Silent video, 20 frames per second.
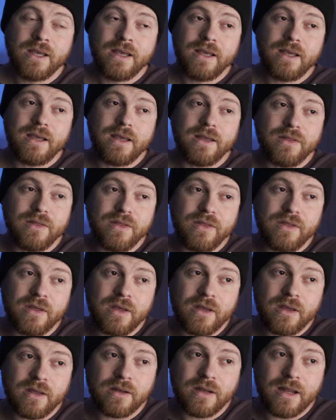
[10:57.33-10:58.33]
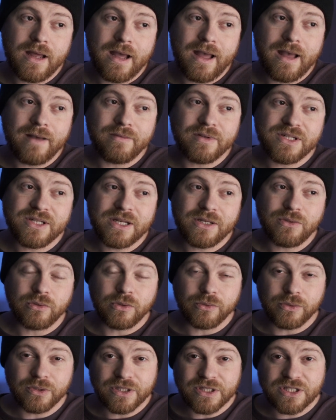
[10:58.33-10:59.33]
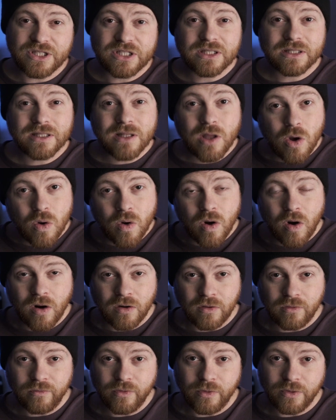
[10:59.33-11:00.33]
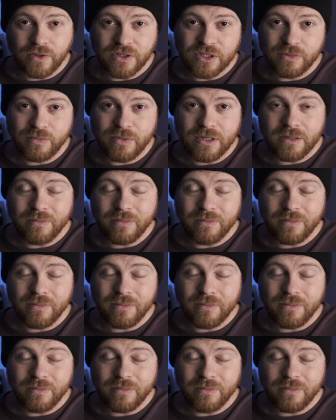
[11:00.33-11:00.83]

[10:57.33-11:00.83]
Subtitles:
and then I have it set to a really slow autofocus speed,